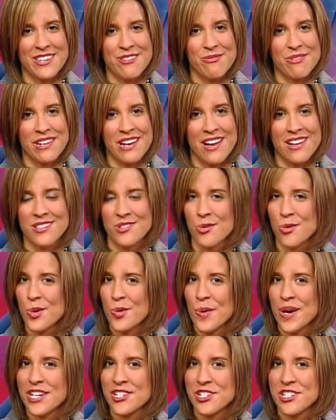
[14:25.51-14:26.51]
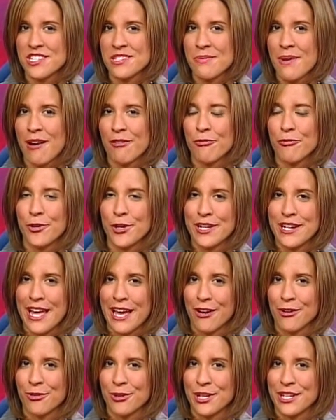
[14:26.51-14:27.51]
you can ask your questions about foot and
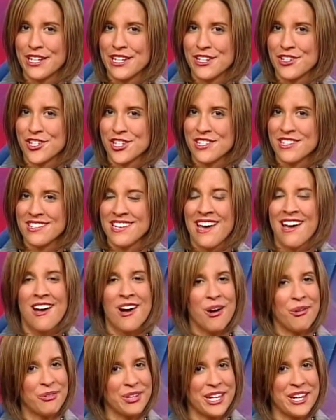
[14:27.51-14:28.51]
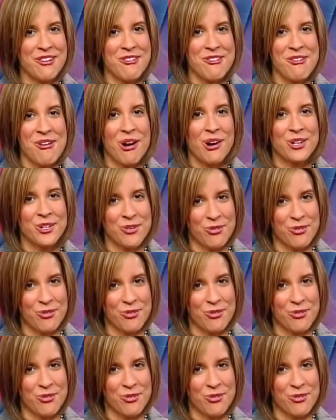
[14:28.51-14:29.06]
ankle conditions only here on